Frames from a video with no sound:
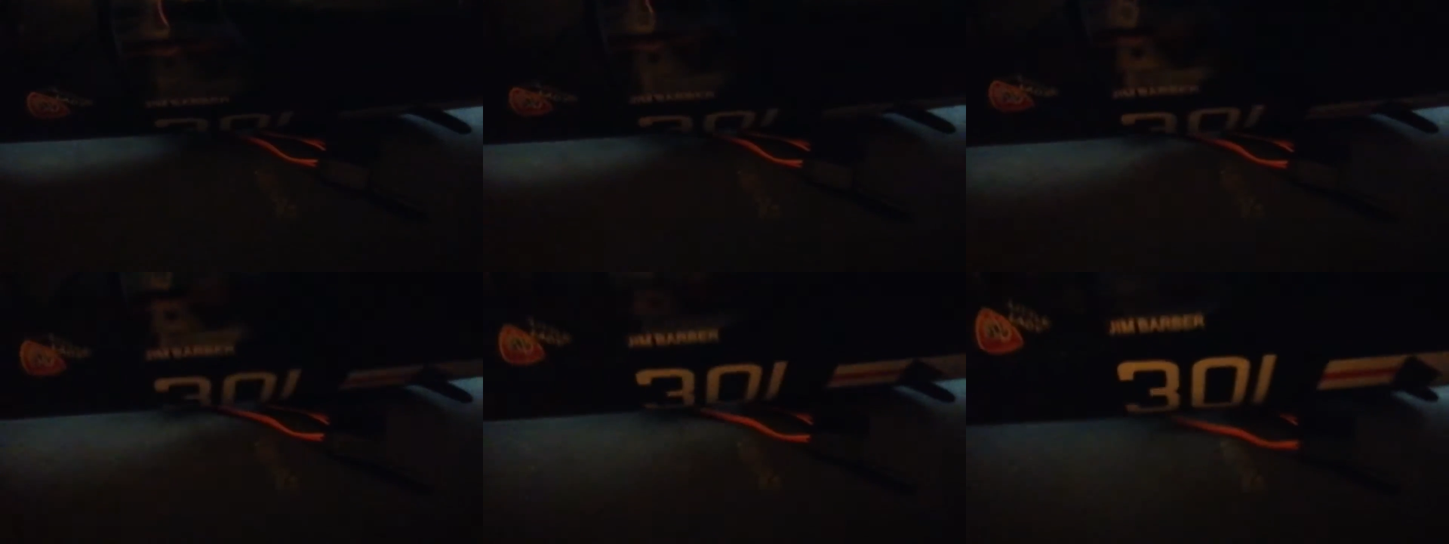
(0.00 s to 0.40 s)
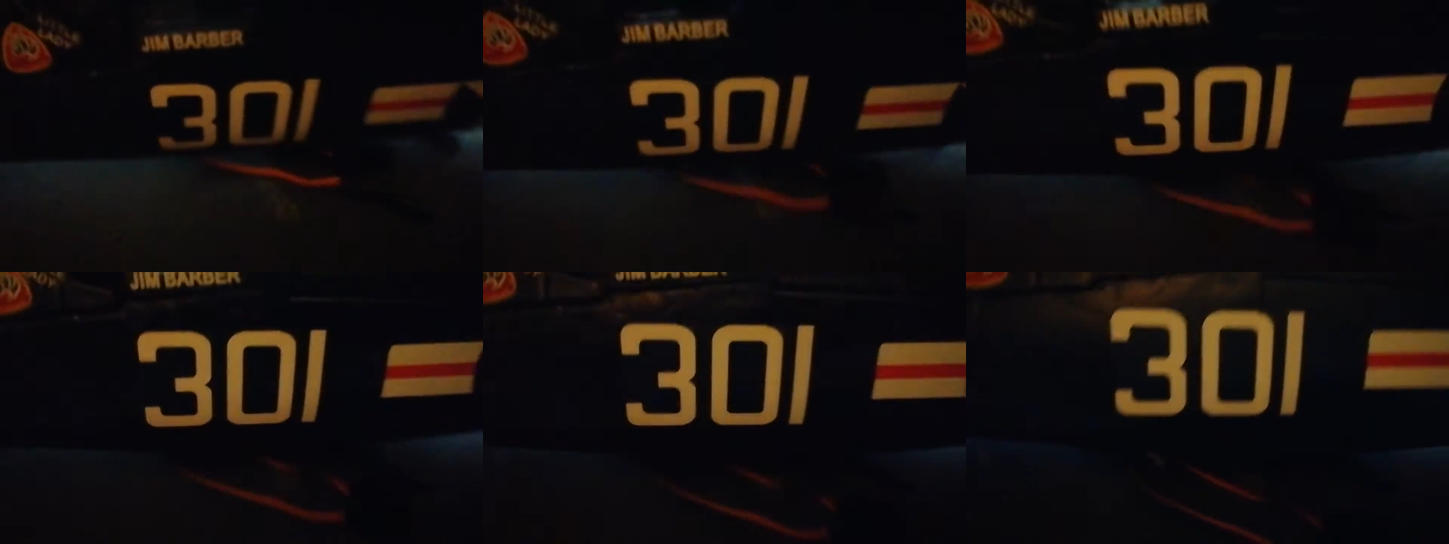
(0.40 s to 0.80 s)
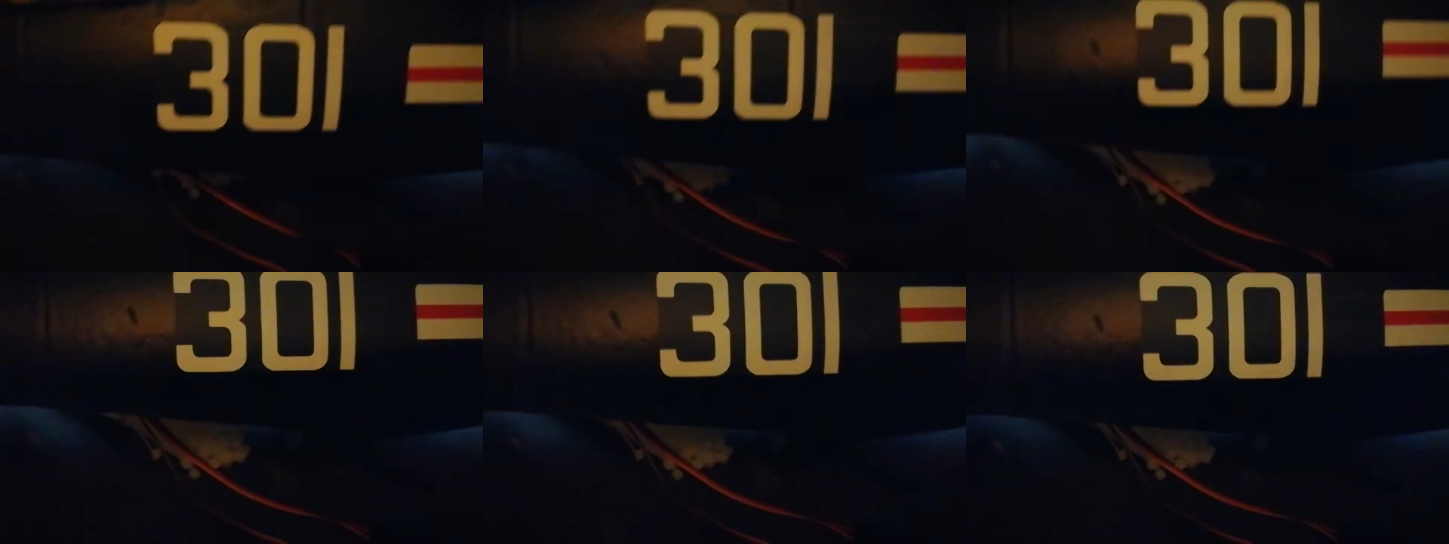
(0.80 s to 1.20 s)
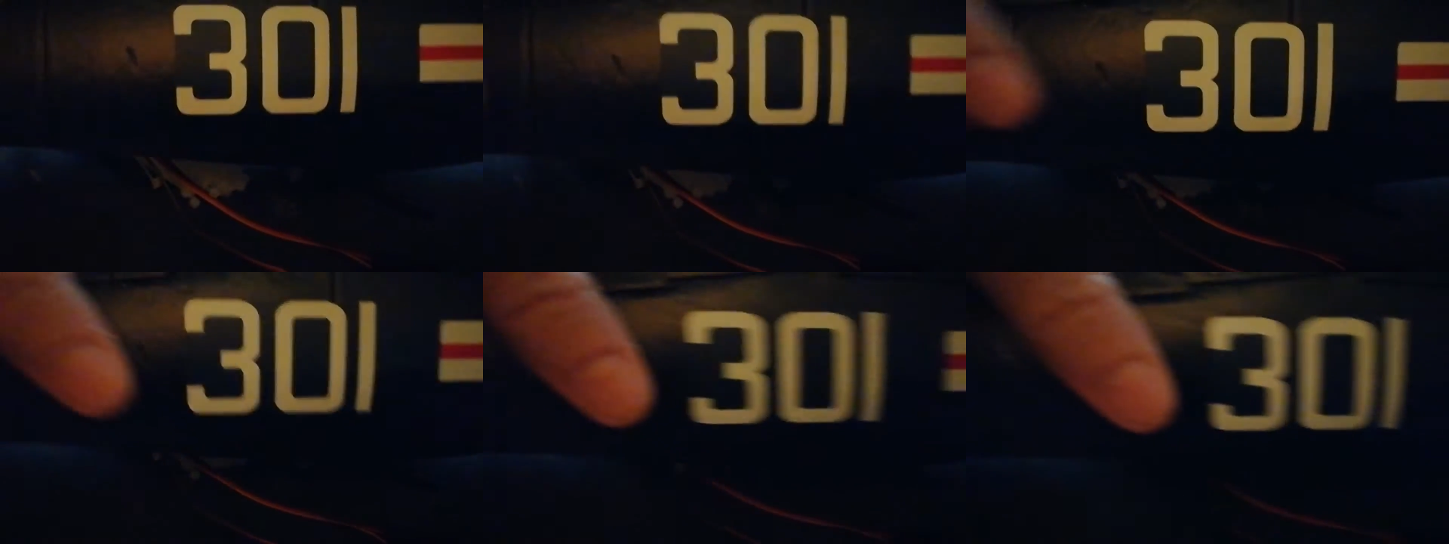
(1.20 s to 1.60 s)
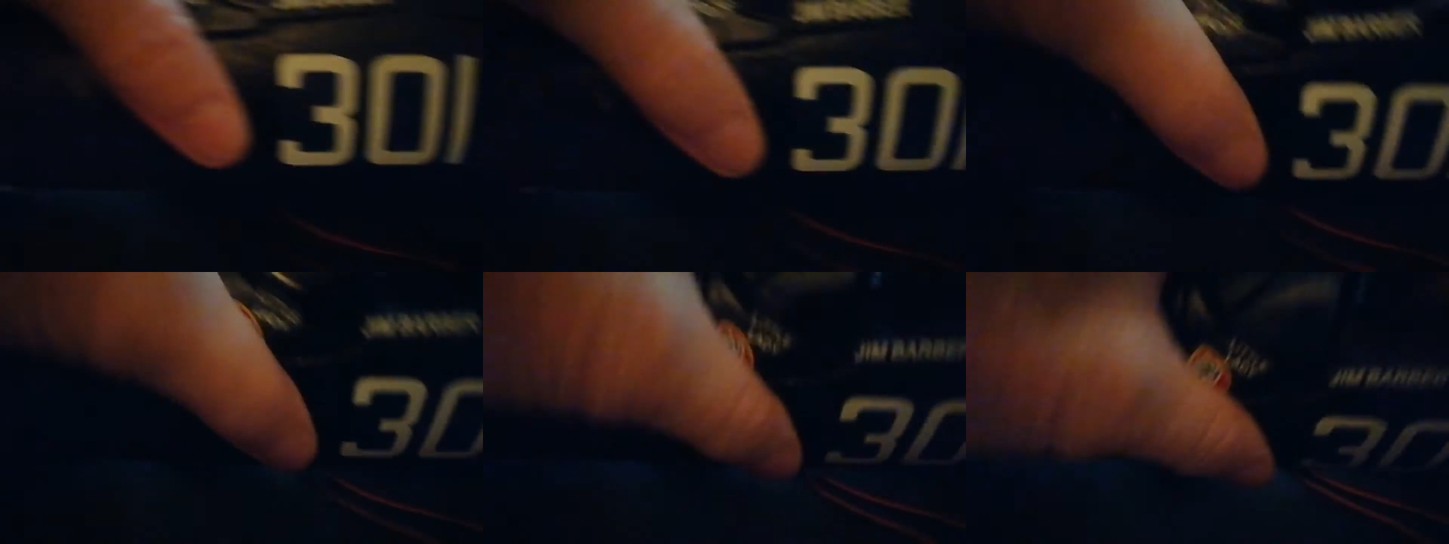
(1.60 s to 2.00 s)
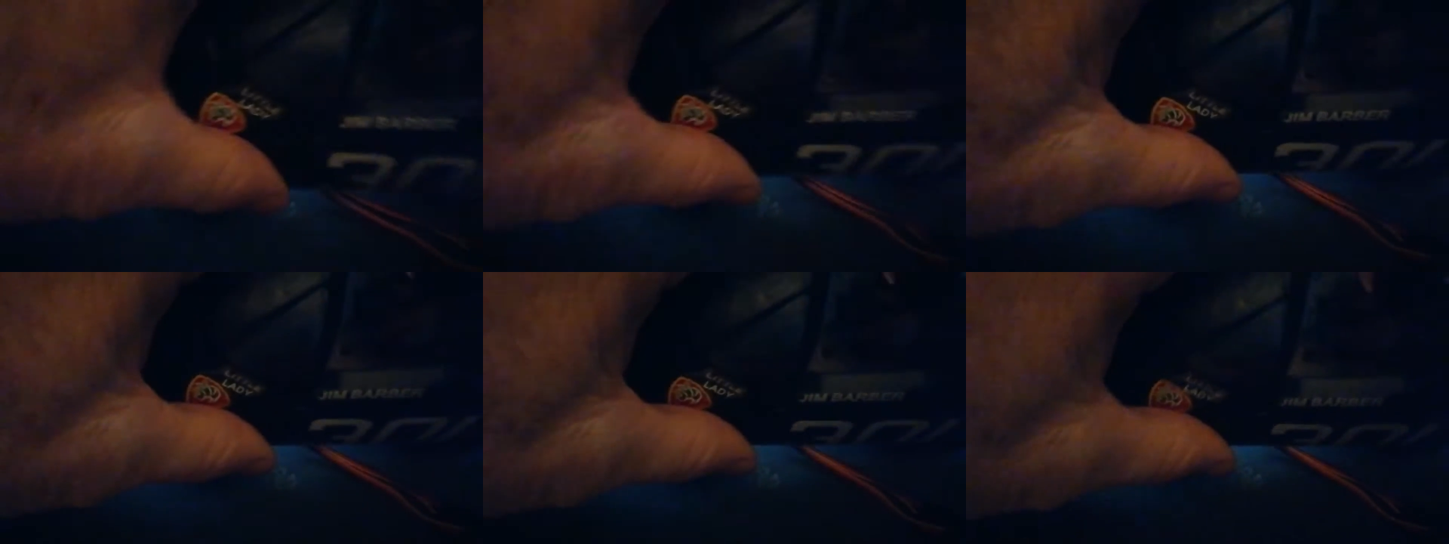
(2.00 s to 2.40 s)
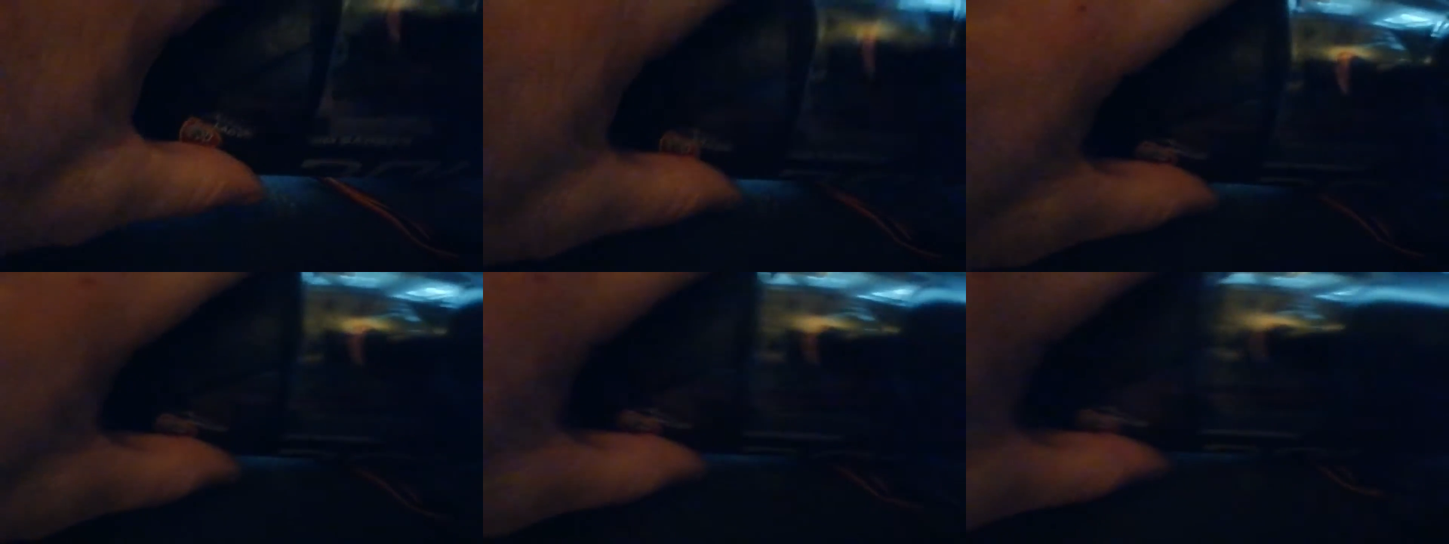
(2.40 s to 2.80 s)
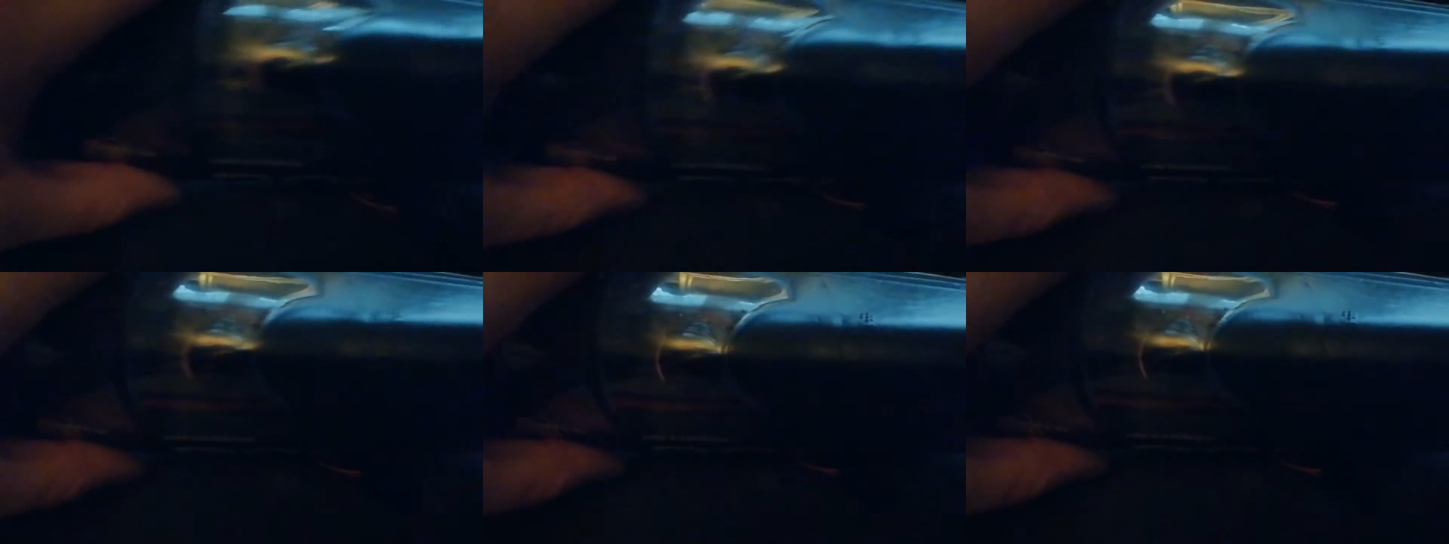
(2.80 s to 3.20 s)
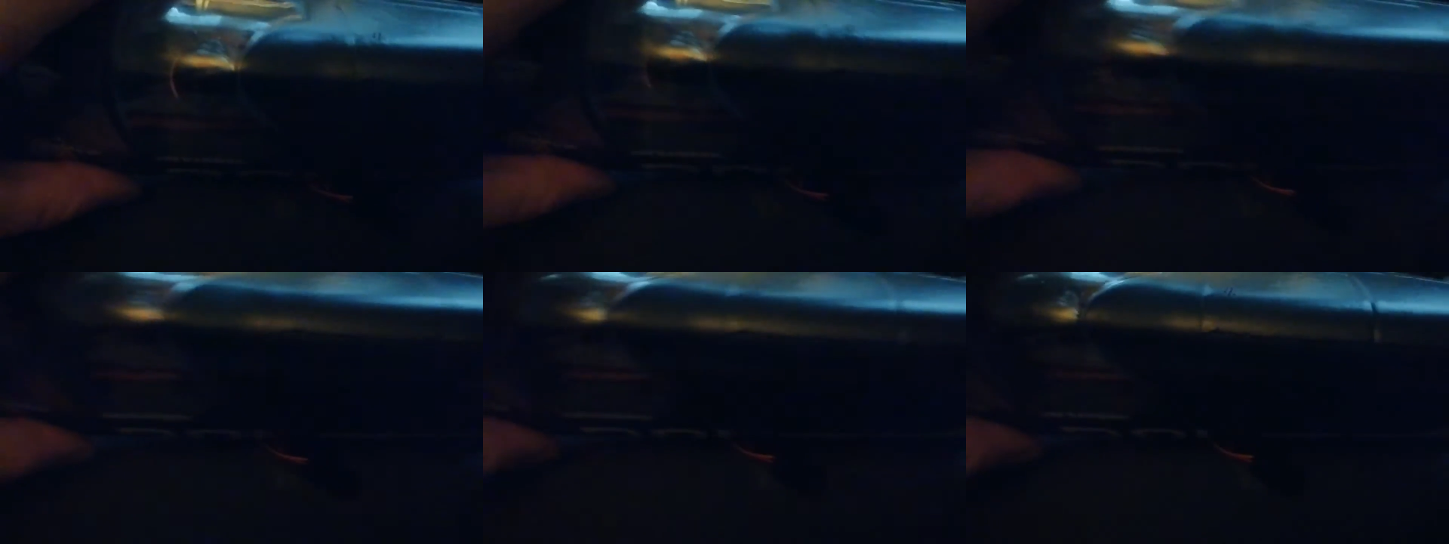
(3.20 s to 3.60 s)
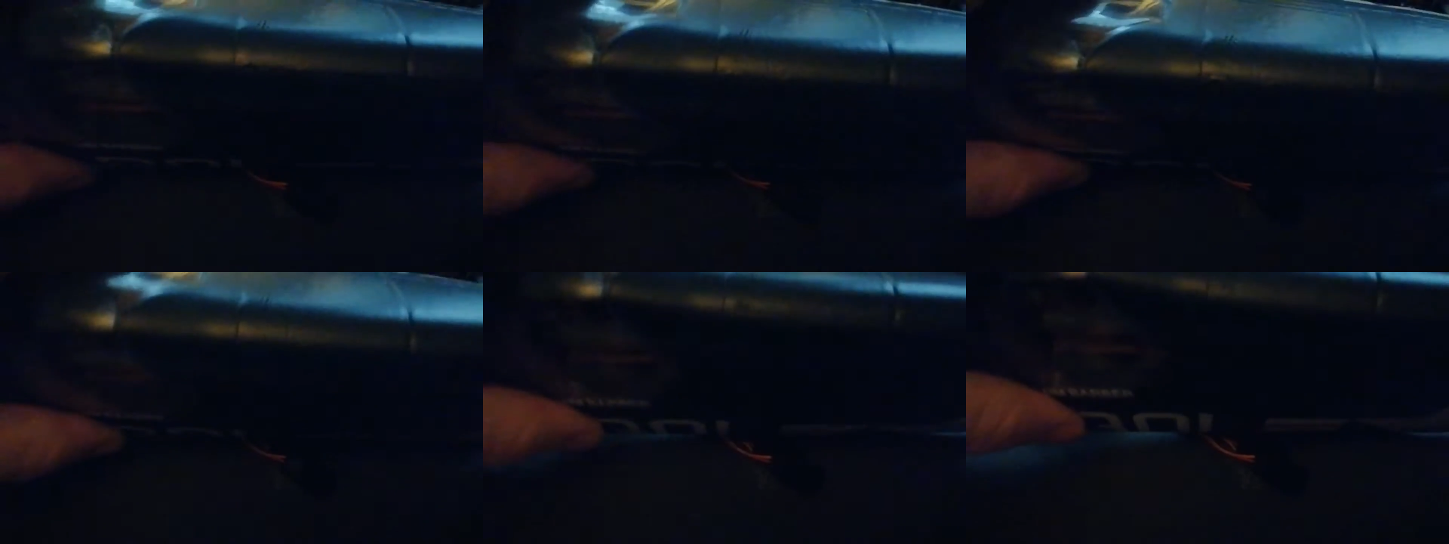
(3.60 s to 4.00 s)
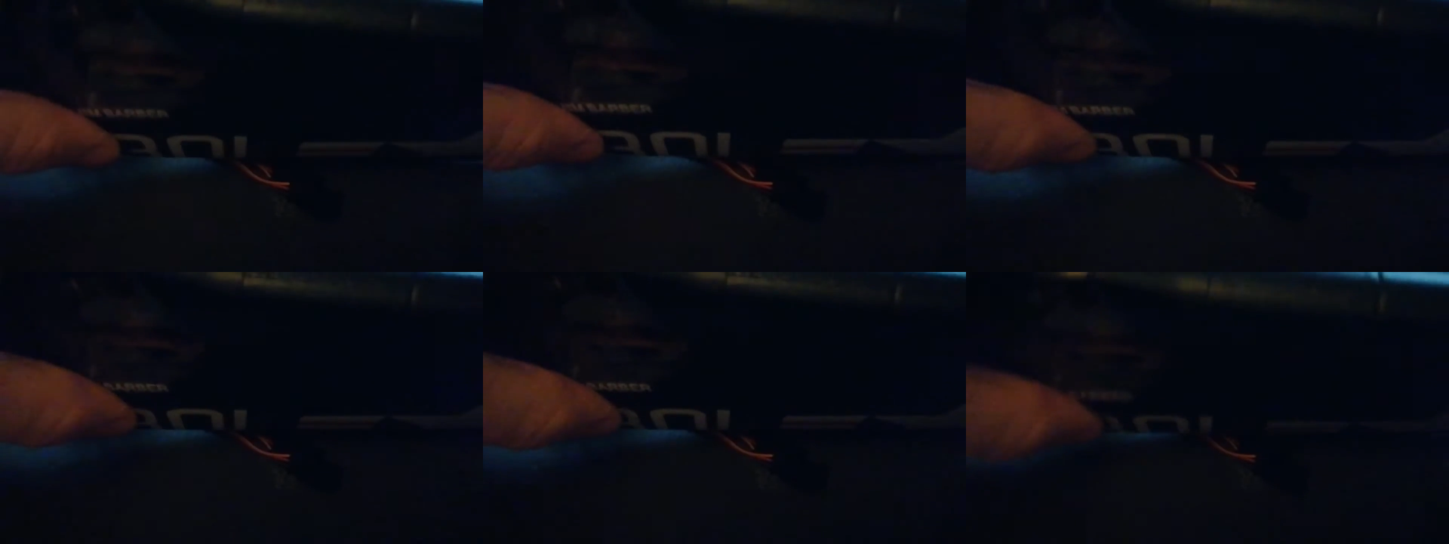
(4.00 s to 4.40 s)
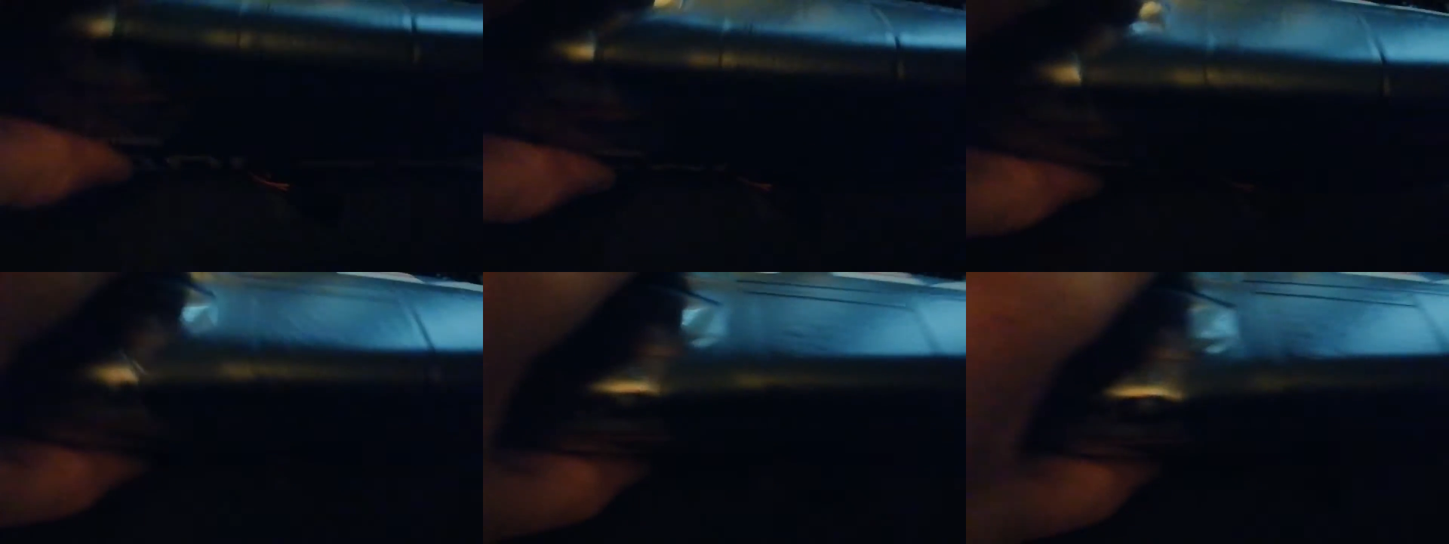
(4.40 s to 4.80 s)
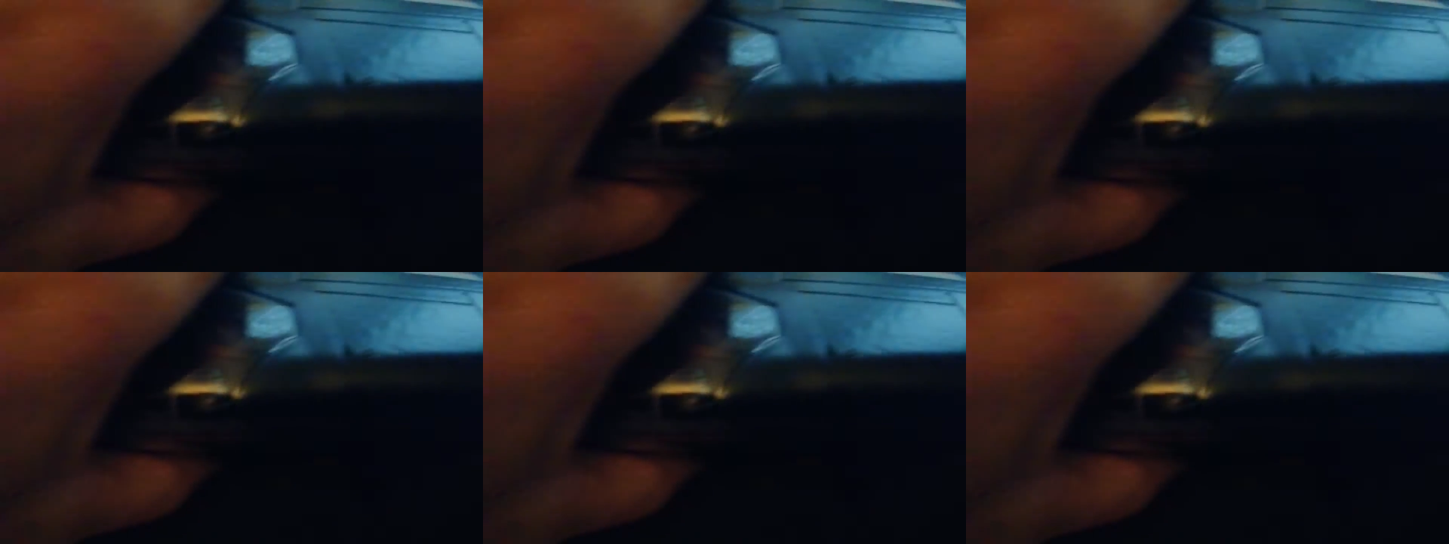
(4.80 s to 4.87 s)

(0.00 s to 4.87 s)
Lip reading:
Nobody's mouth can be seen.